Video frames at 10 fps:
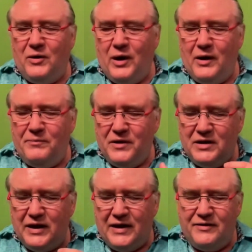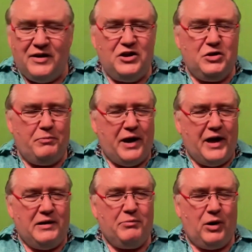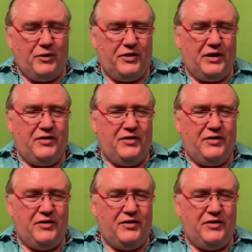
are tales in Japan about that.